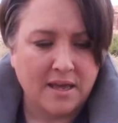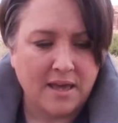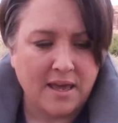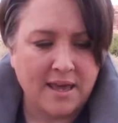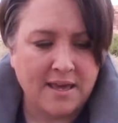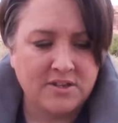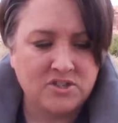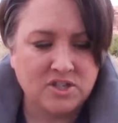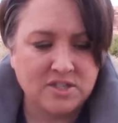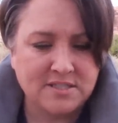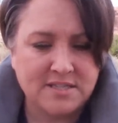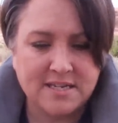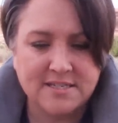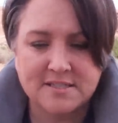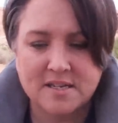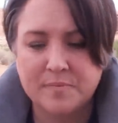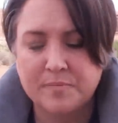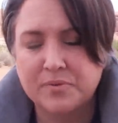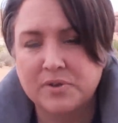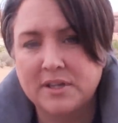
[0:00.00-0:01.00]
it just
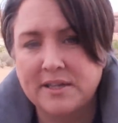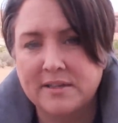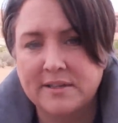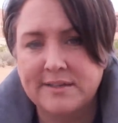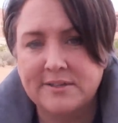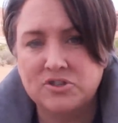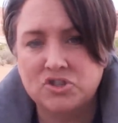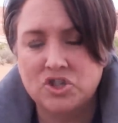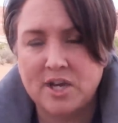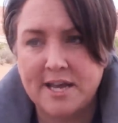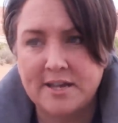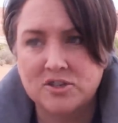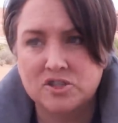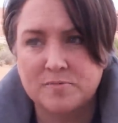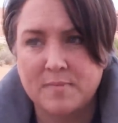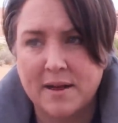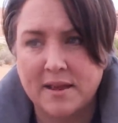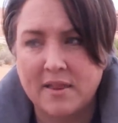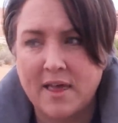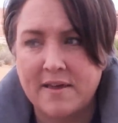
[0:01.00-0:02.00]
has completely
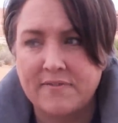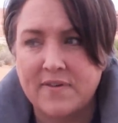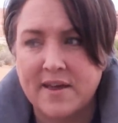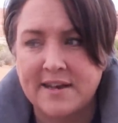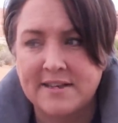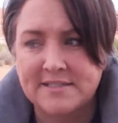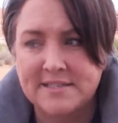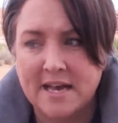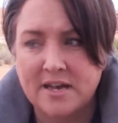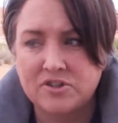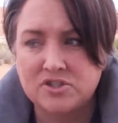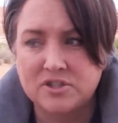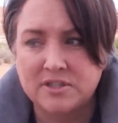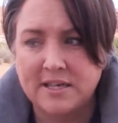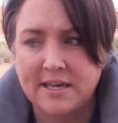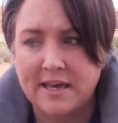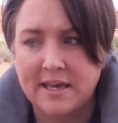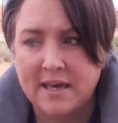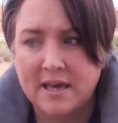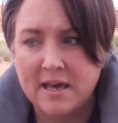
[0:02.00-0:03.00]
changed my life. And it's
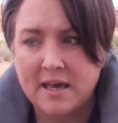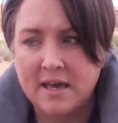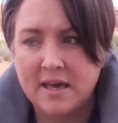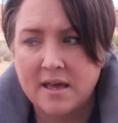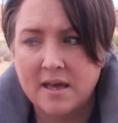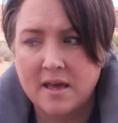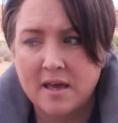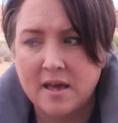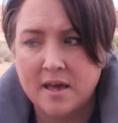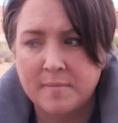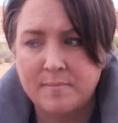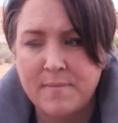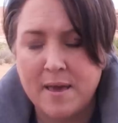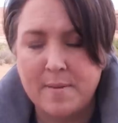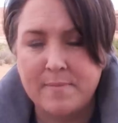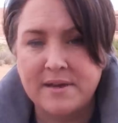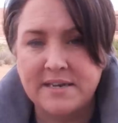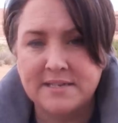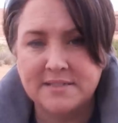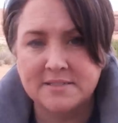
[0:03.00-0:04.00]
actually
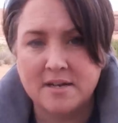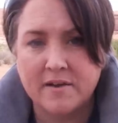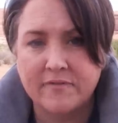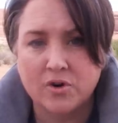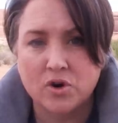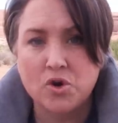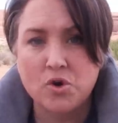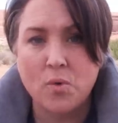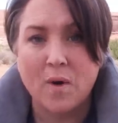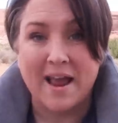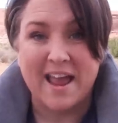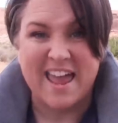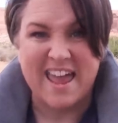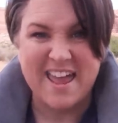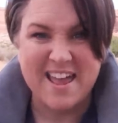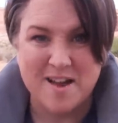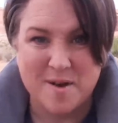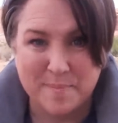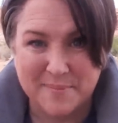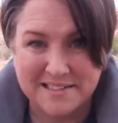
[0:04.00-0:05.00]
made me discover who I
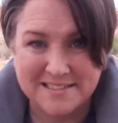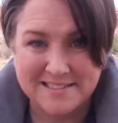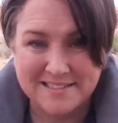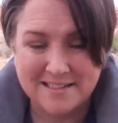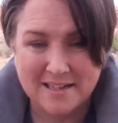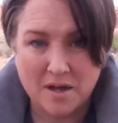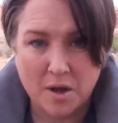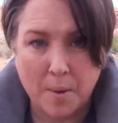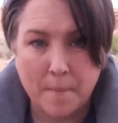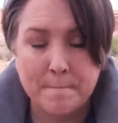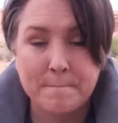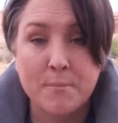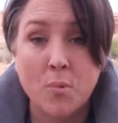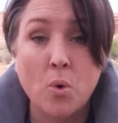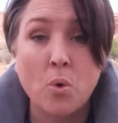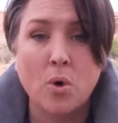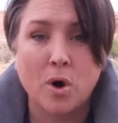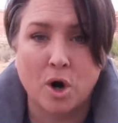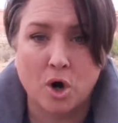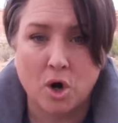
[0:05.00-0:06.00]
am
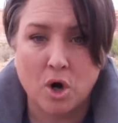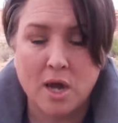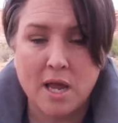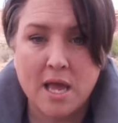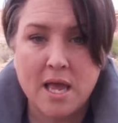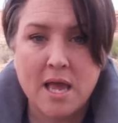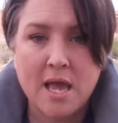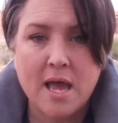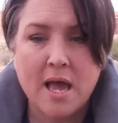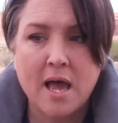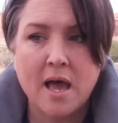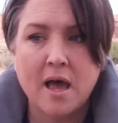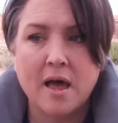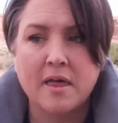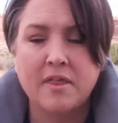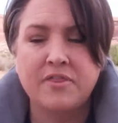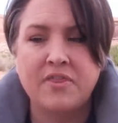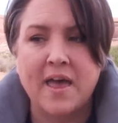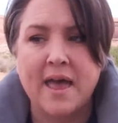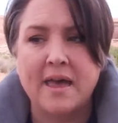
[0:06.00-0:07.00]
more
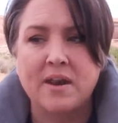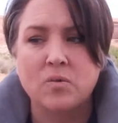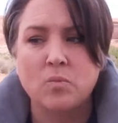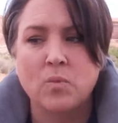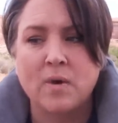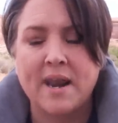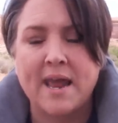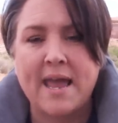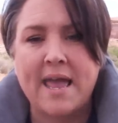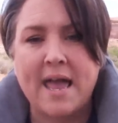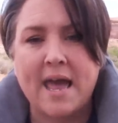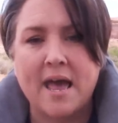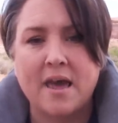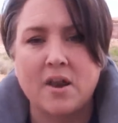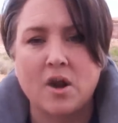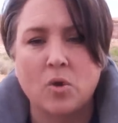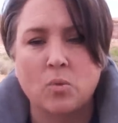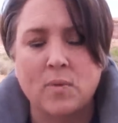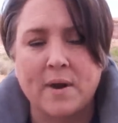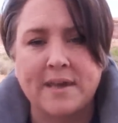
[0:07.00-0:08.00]
than when I
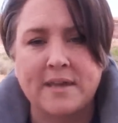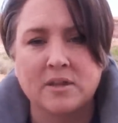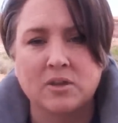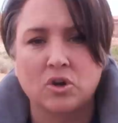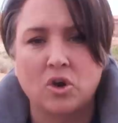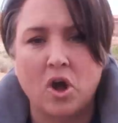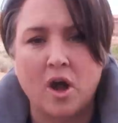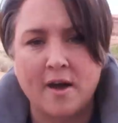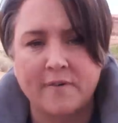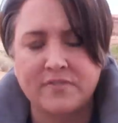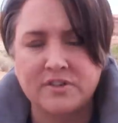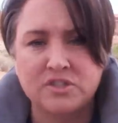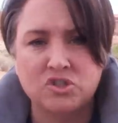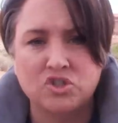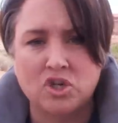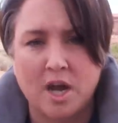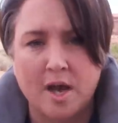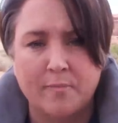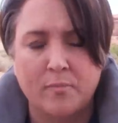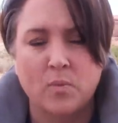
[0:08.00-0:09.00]
had a regular office
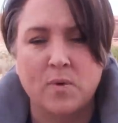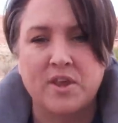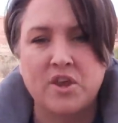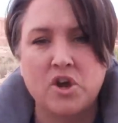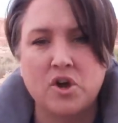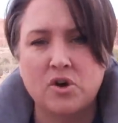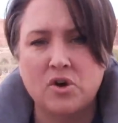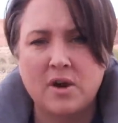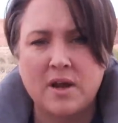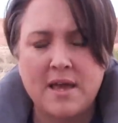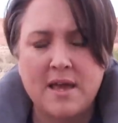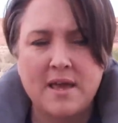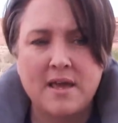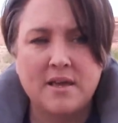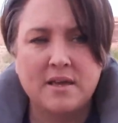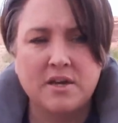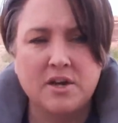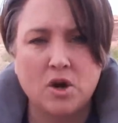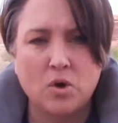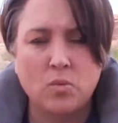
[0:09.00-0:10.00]
job. When you're,
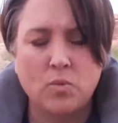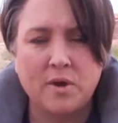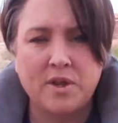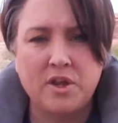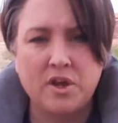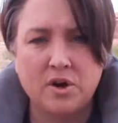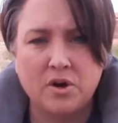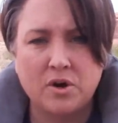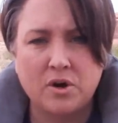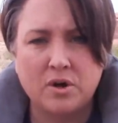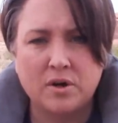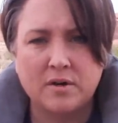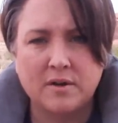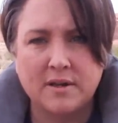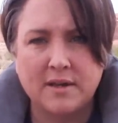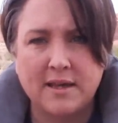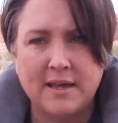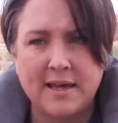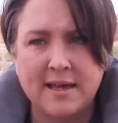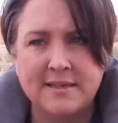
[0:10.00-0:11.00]
you know, when you're
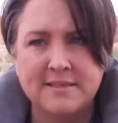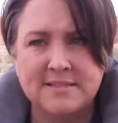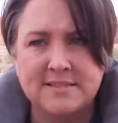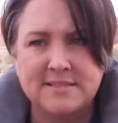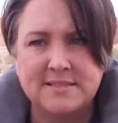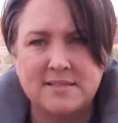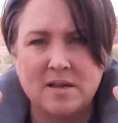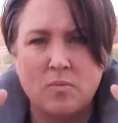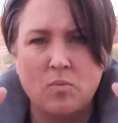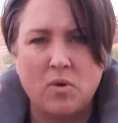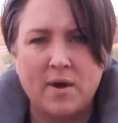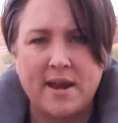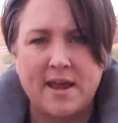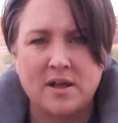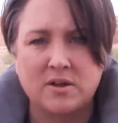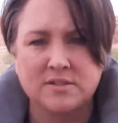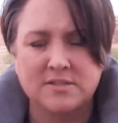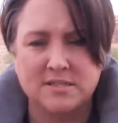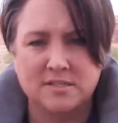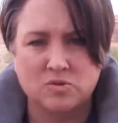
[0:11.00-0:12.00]
in someone
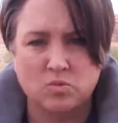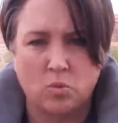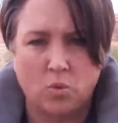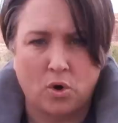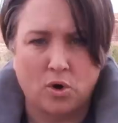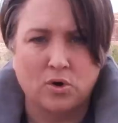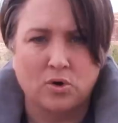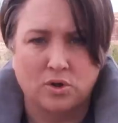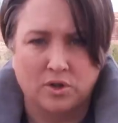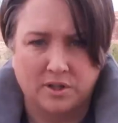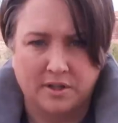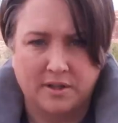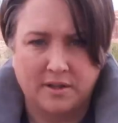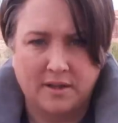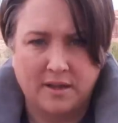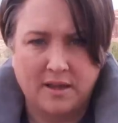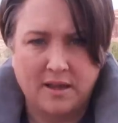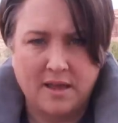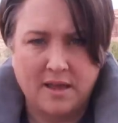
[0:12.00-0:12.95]
else's world,